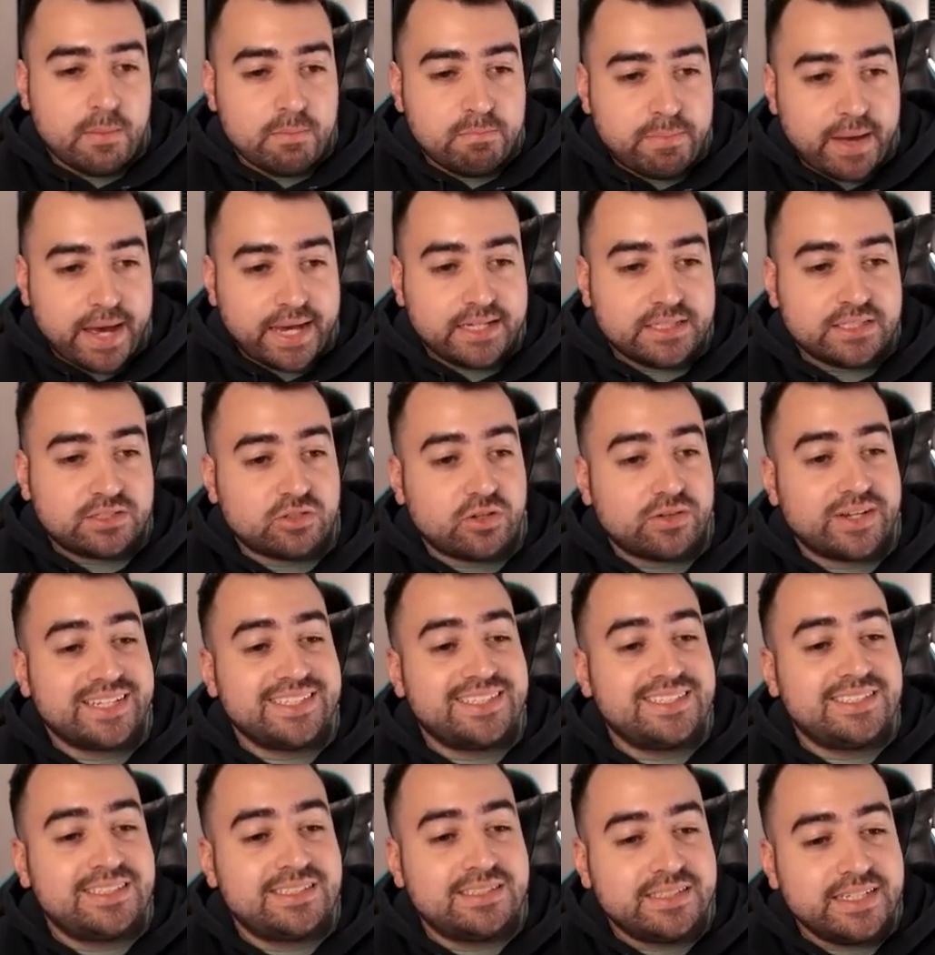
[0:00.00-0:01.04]
based on a
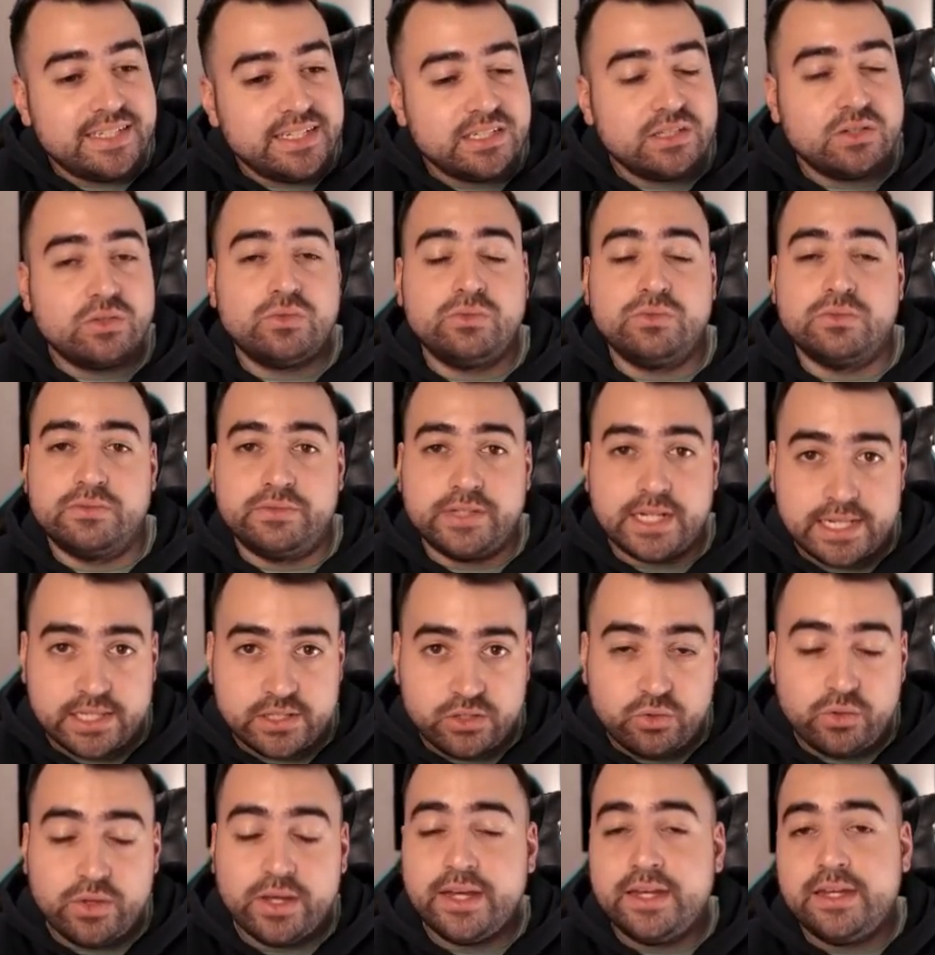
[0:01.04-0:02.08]
single
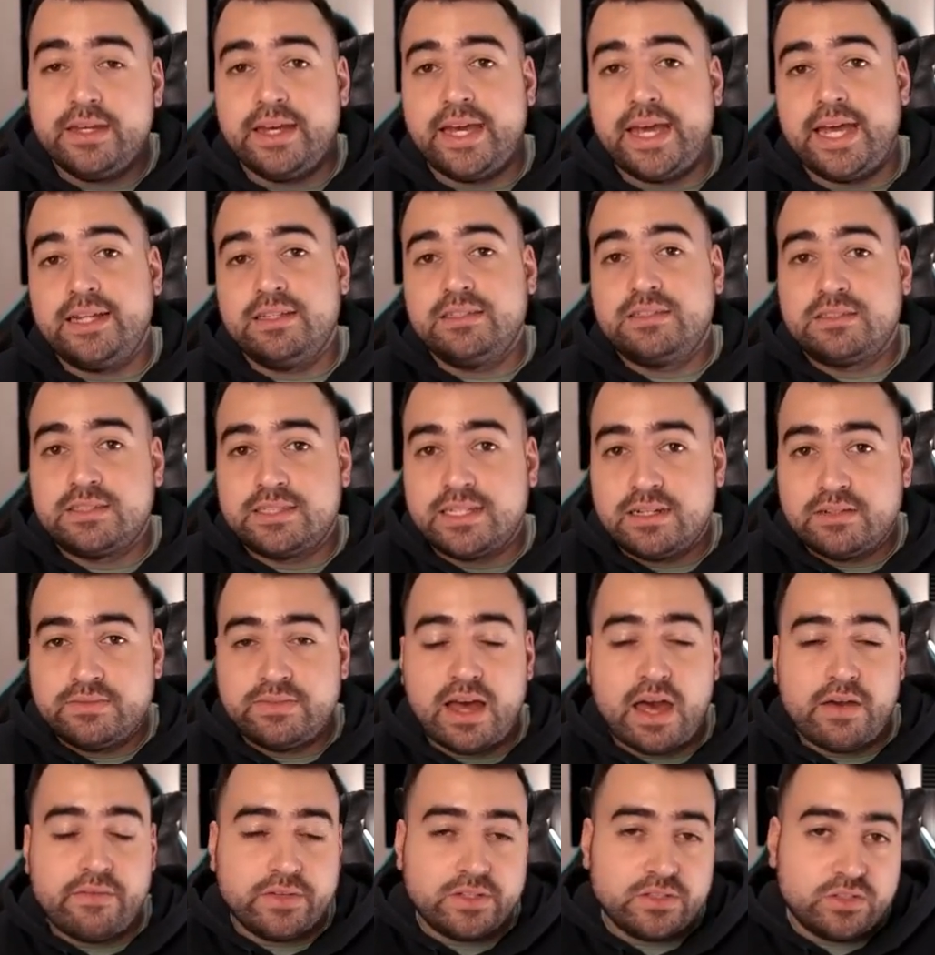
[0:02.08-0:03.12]
value instead of
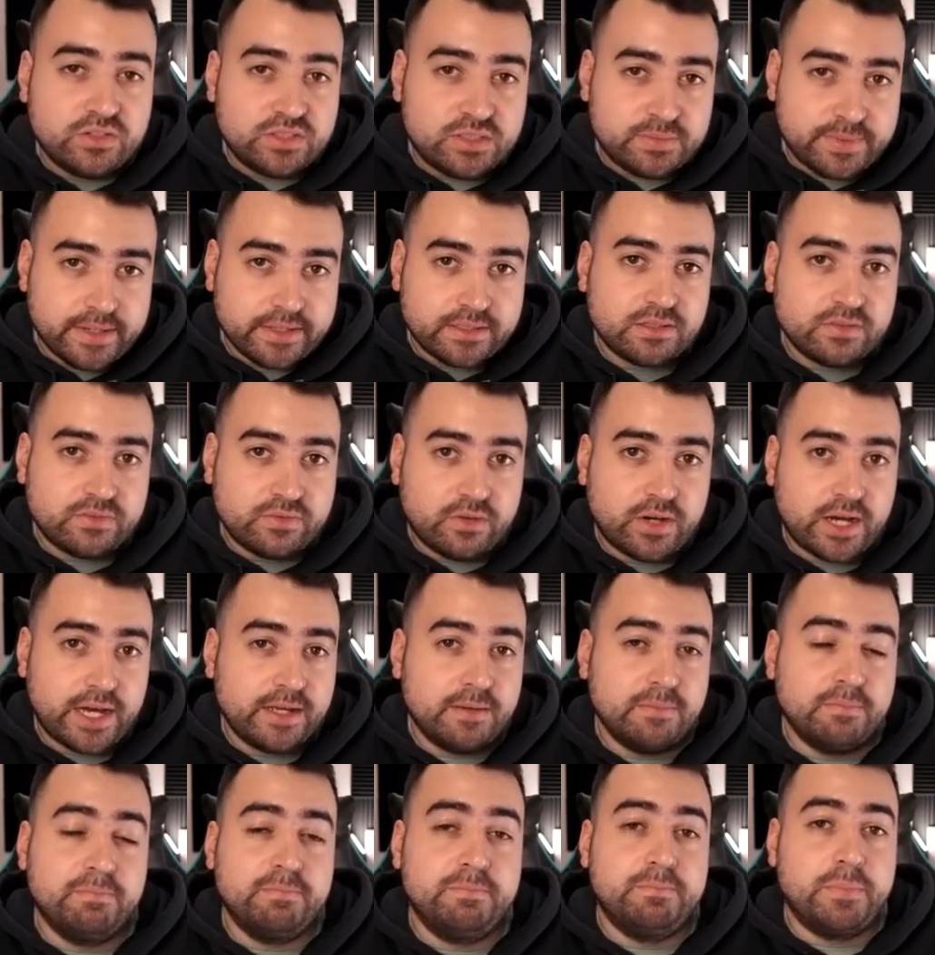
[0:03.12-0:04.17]
having to
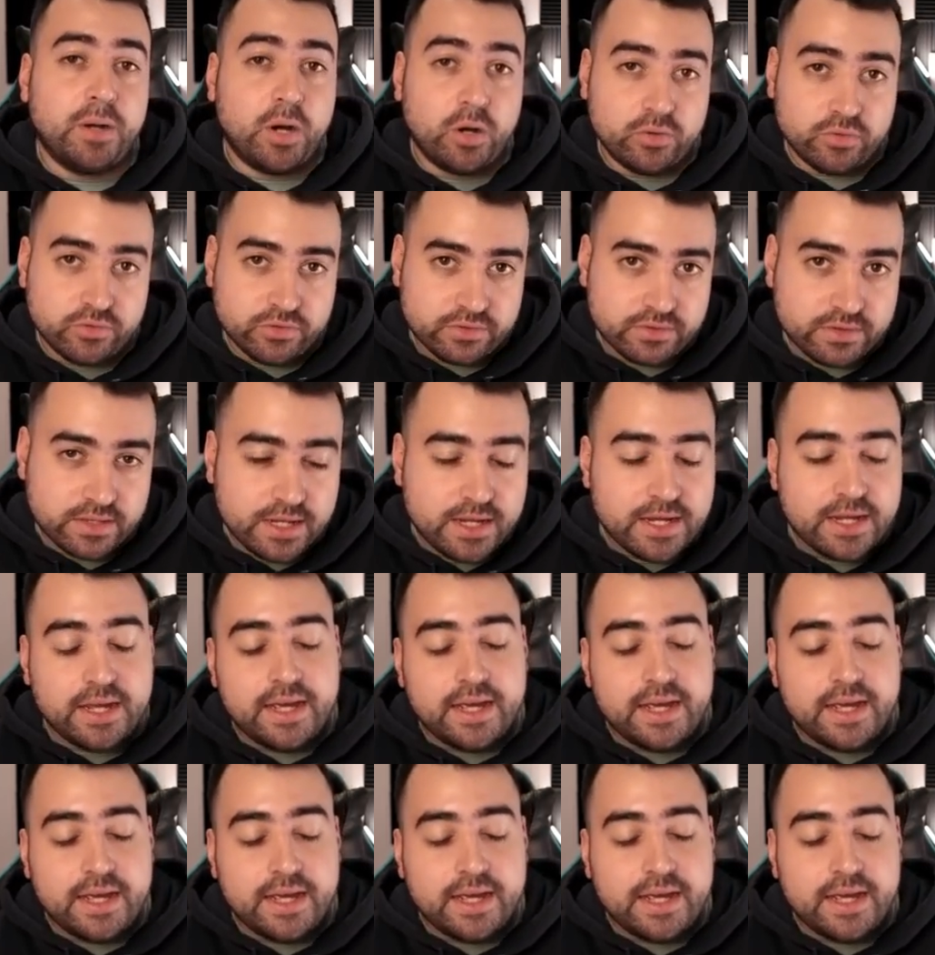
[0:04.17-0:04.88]
specify both.